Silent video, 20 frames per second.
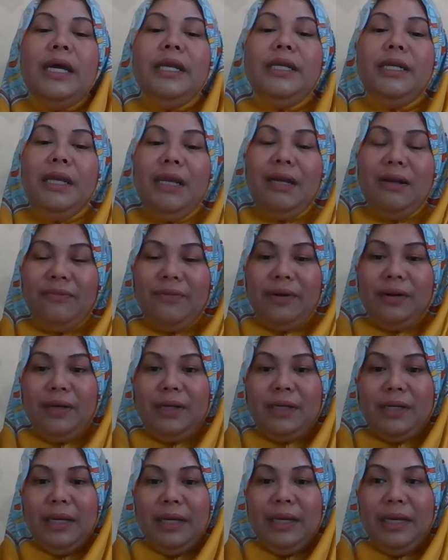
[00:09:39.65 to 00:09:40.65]
deliver a
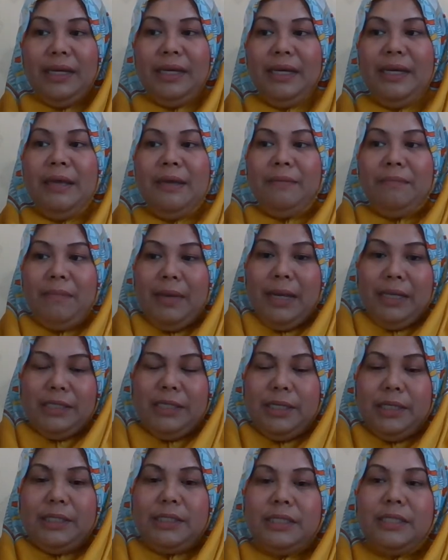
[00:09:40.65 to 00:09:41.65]
clear
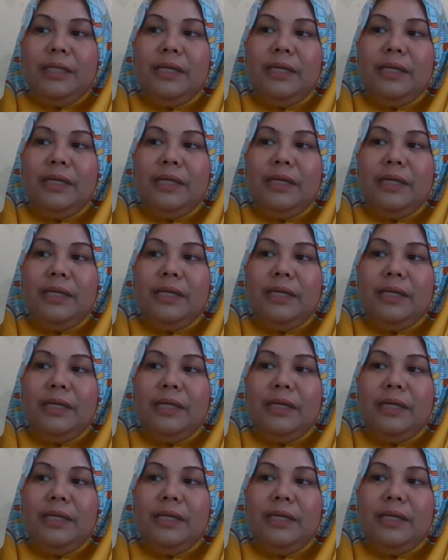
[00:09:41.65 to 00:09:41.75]
message.